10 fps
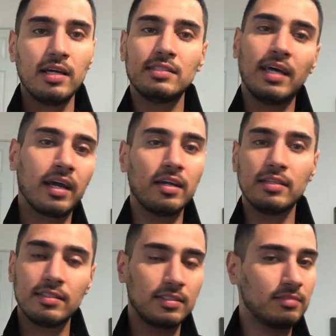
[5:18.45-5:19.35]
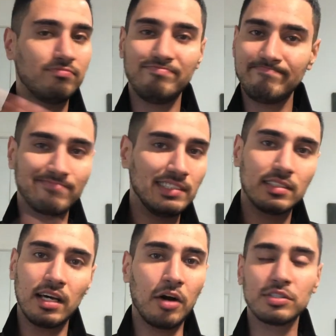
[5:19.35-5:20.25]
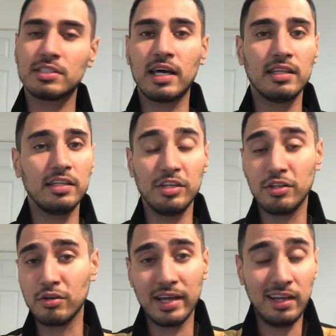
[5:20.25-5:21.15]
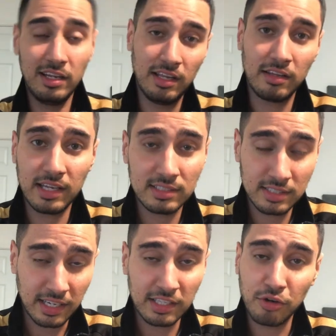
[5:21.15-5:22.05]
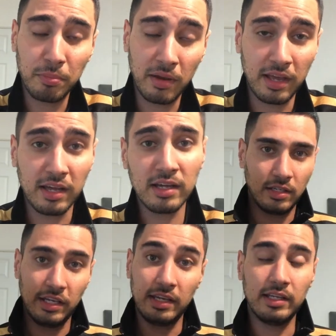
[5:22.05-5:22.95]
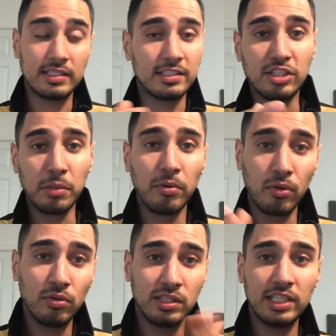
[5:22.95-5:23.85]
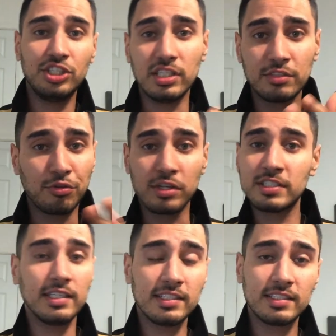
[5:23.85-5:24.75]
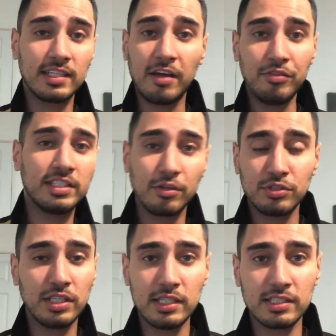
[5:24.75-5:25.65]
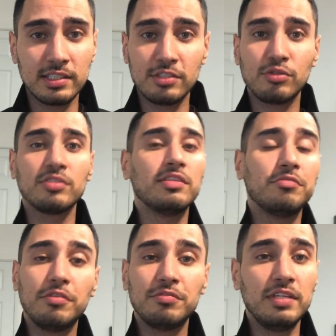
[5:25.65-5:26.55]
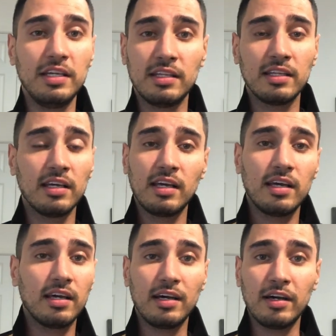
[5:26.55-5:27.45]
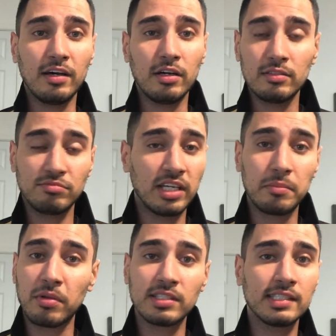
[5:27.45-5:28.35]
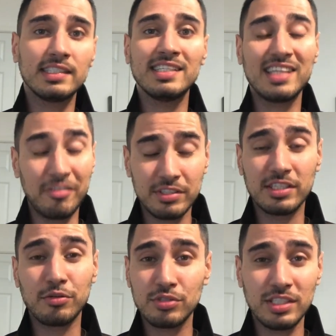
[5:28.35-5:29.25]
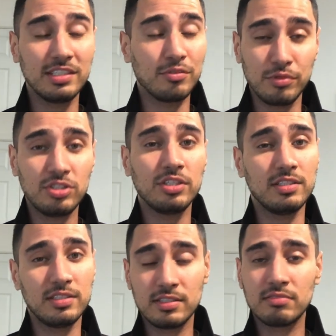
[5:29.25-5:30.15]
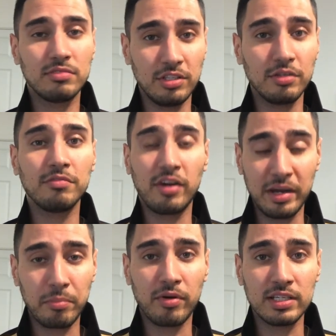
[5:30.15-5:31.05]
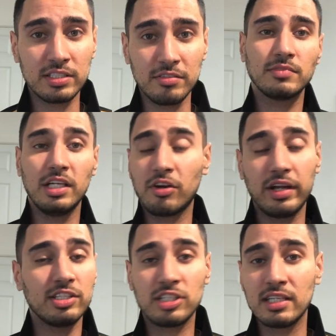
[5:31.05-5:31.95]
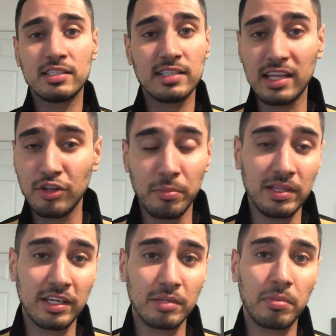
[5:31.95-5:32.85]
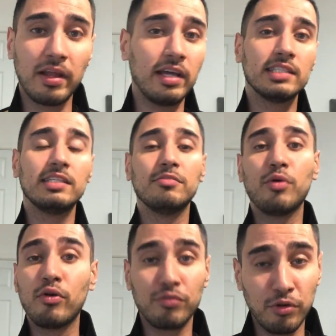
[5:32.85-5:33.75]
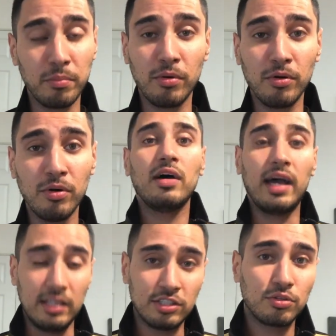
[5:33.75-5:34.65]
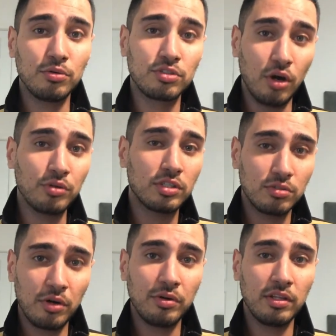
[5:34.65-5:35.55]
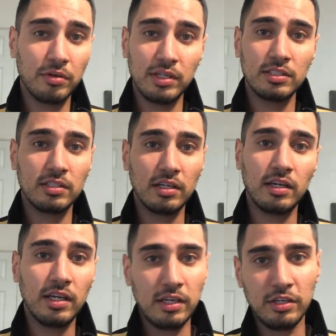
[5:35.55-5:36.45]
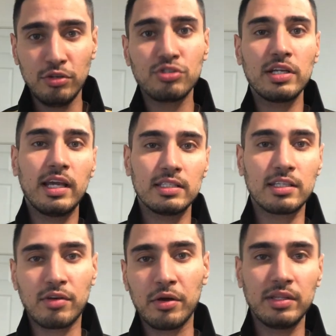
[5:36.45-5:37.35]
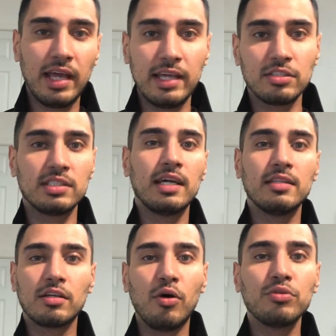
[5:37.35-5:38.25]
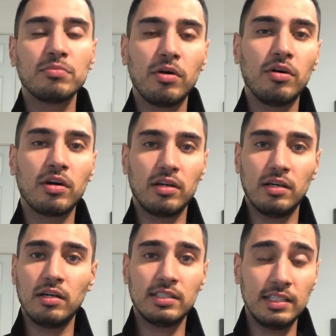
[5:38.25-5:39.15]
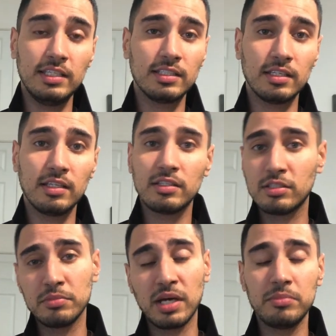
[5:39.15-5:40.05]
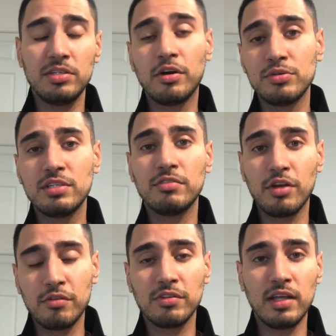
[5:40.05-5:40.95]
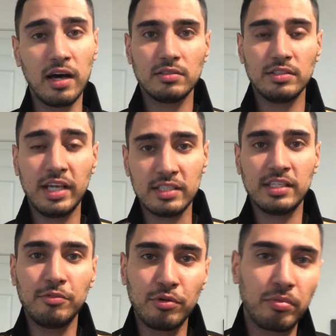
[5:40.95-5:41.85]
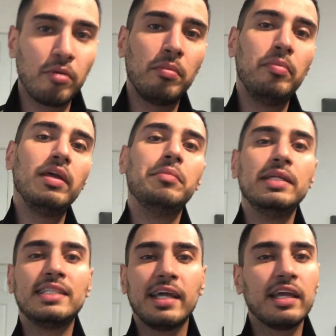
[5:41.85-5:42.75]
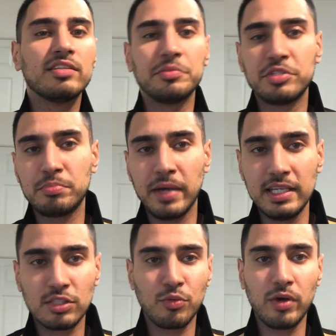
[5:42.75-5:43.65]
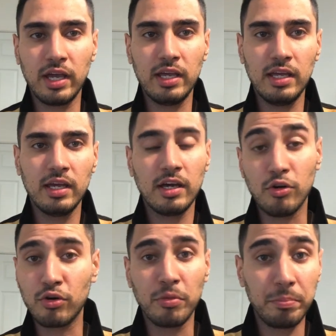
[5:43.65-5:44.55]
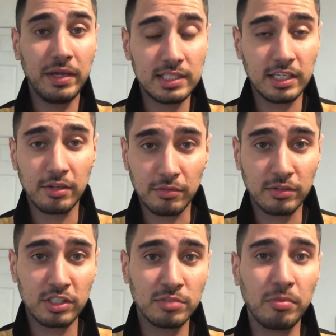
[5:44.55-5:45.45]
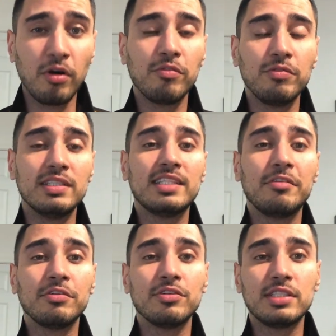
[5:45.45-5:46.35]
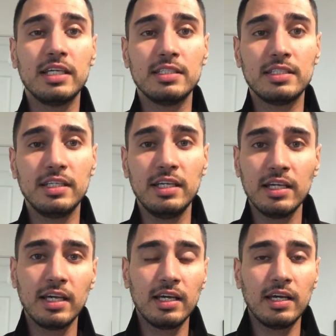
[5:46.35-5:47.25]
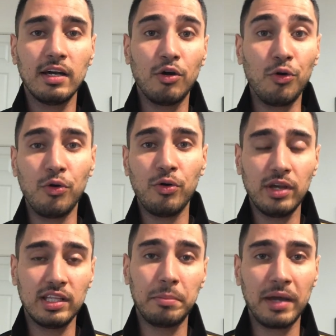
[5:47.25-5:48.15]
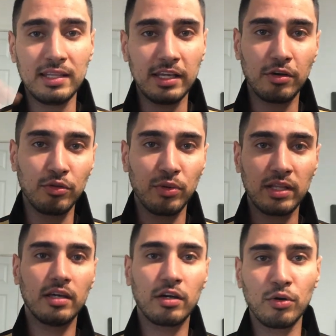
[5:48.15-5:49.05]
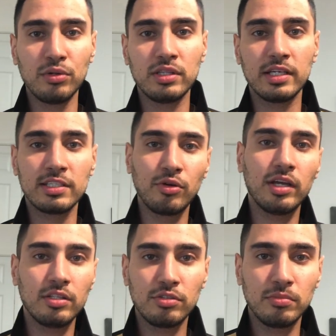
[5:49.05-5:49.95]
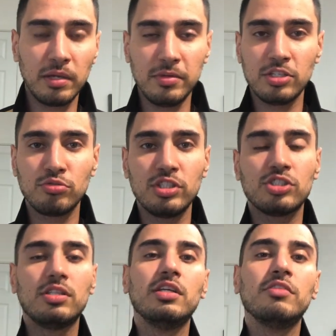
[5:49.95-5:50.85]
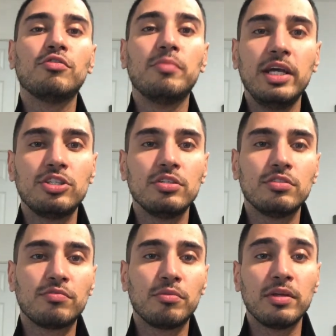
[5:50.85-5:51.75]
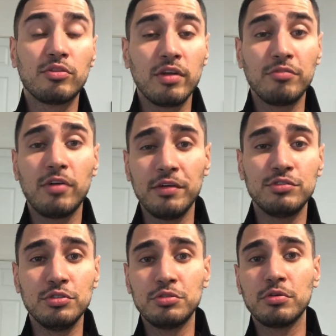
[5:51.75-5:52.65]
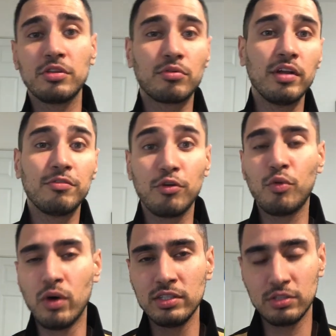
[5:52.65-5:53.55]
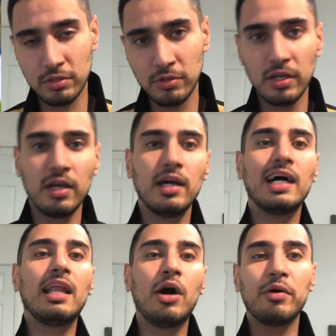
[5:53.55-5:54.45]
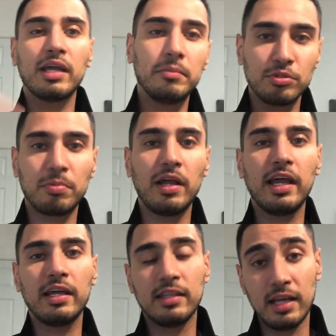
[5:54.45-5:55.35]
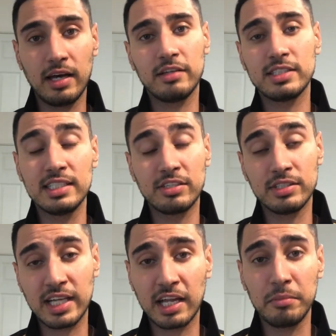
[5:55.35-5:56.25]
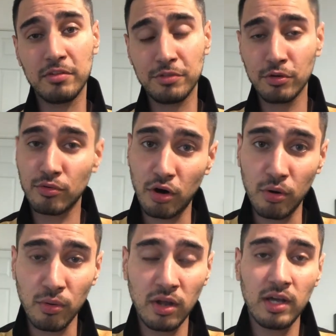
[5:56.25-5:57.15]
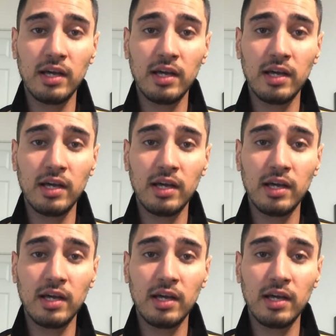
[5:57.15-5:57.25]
Tekka's outstanding, you know, elite technical player. He hits double digits for assists every single season since two thousand fifteen. Uh, ten plus assists every single season, which is, you know, very impressive. He creates chances like not many other players in world football, and he scores goals as well. You know, he's uh, he usually hits around the eight to ten goals mark uh, a season. Sometimes he goes even over that. Yes, he would probably be taking some space away or competing with a spot with Stefano Sensi, or depending on whether Conte is looking to maybe switch the formation to, from a three five two to a three four one two, allowing him to play in that centre attacking midfield role.